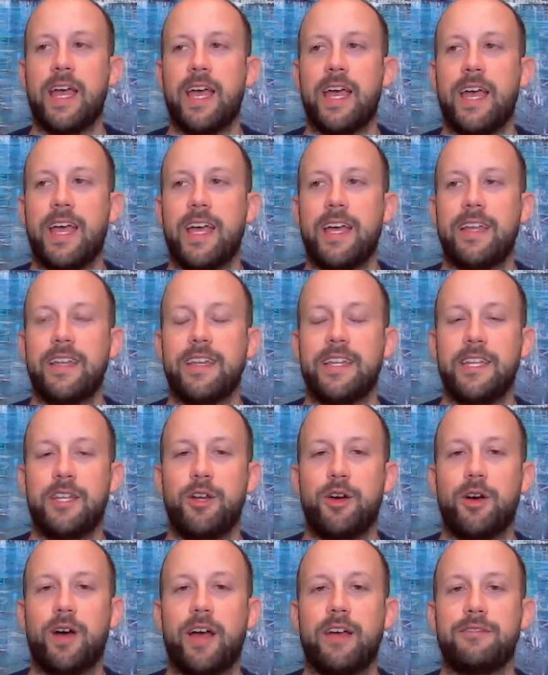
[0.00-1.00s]
And, you
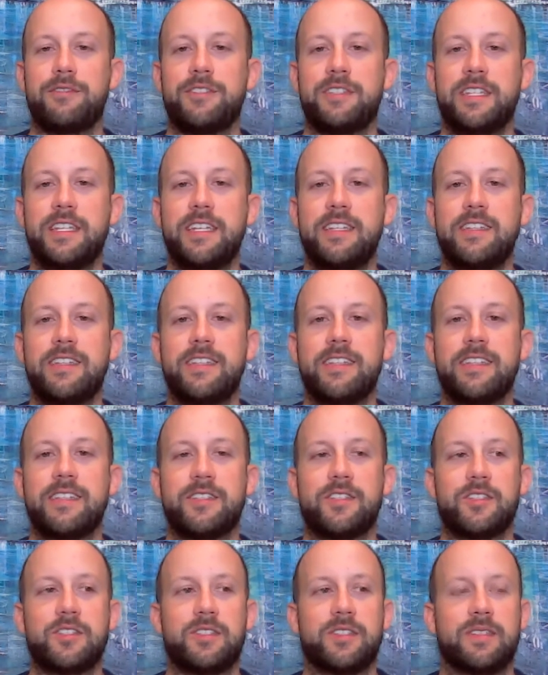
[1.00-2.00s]
know, I've seen
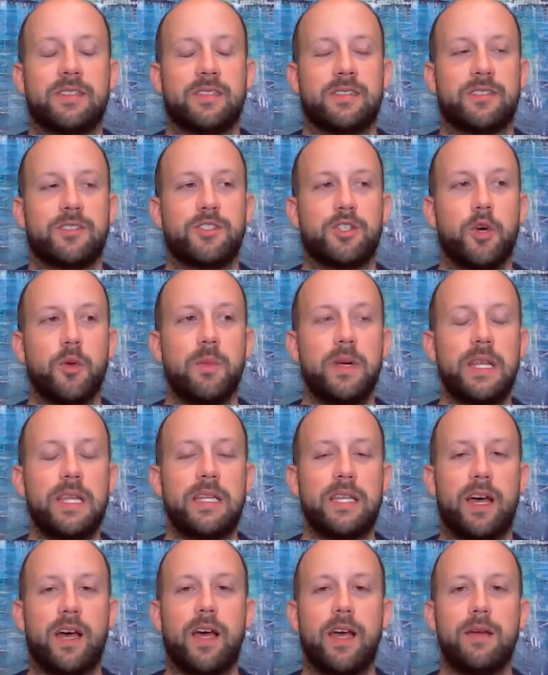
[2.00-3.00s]
this so many
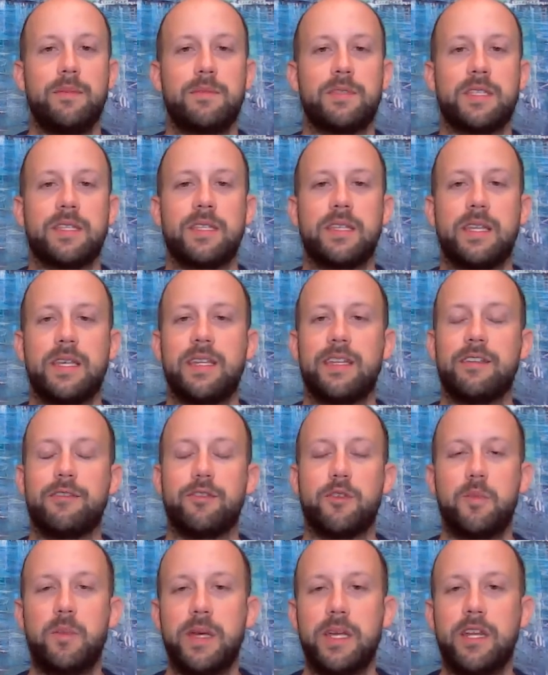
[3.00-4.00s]
times in, in
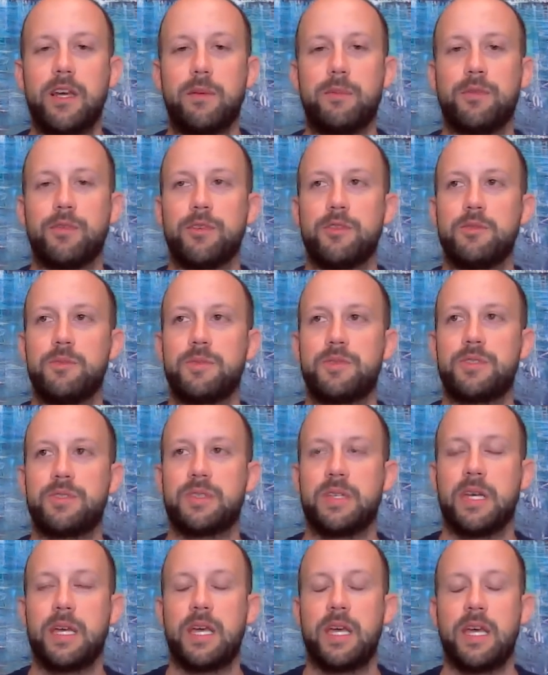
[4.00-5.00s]
different meetup
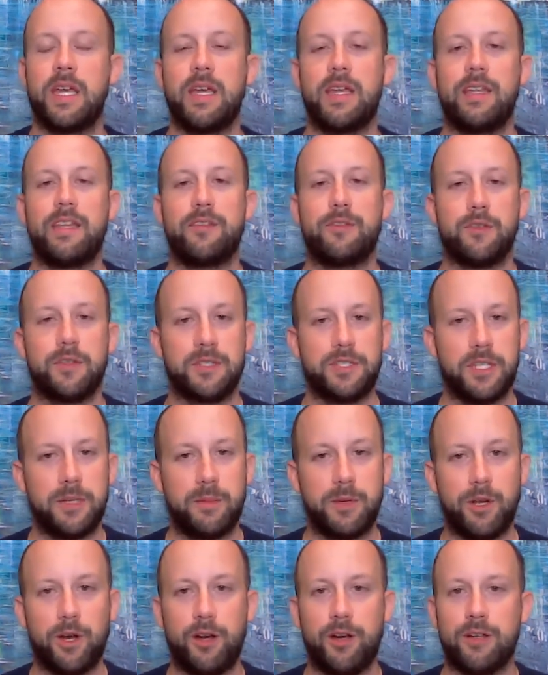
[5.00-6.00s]
groups, different
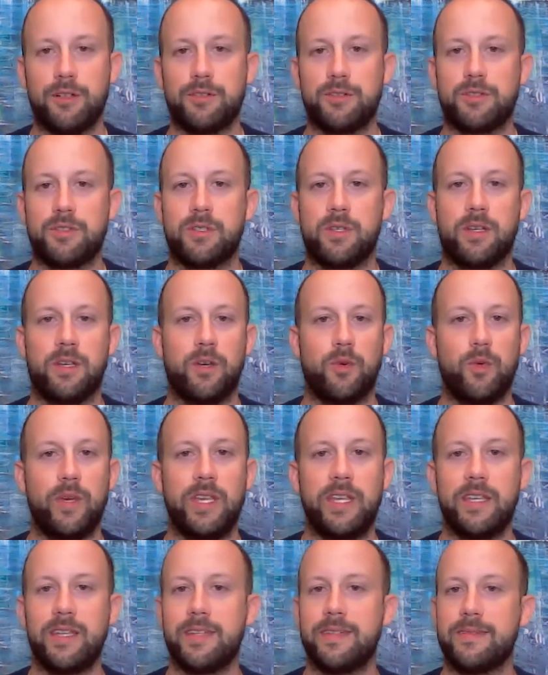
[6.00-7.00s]
seminars,
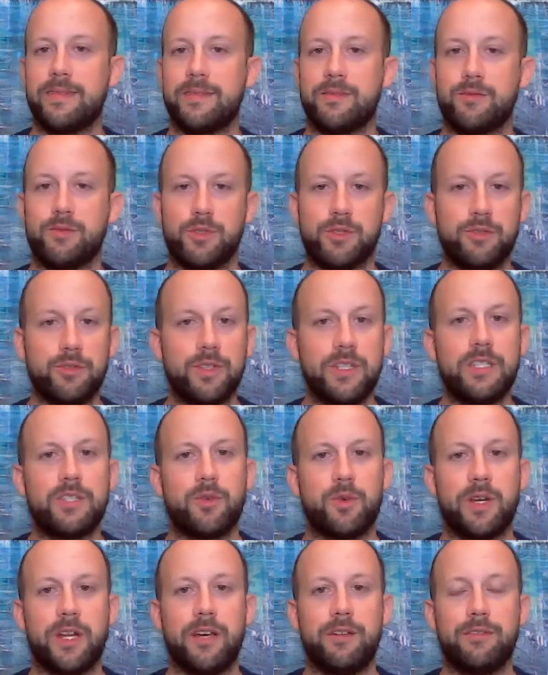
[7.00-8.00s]
weekend retreats,
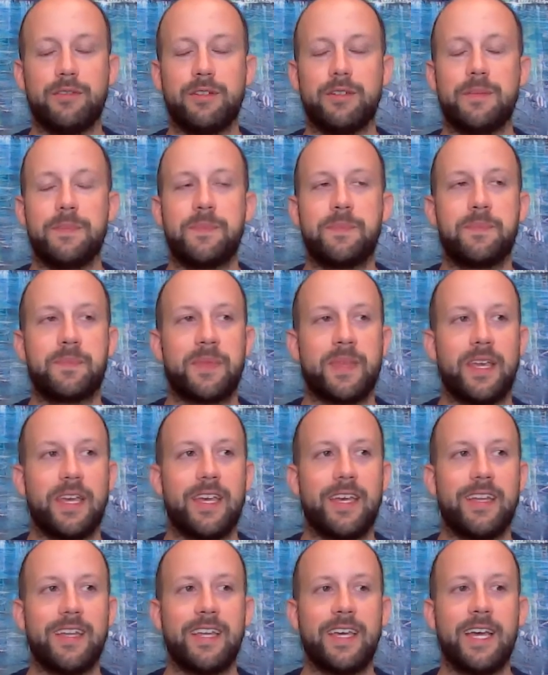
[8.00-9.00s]
whatever.
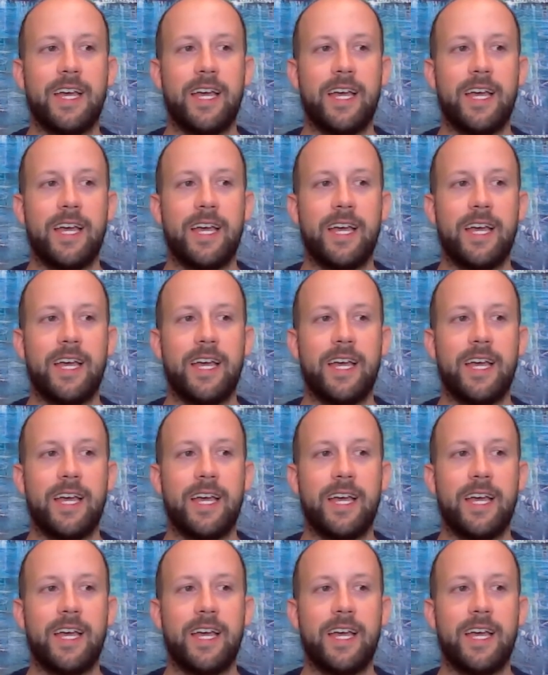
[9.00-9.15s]
And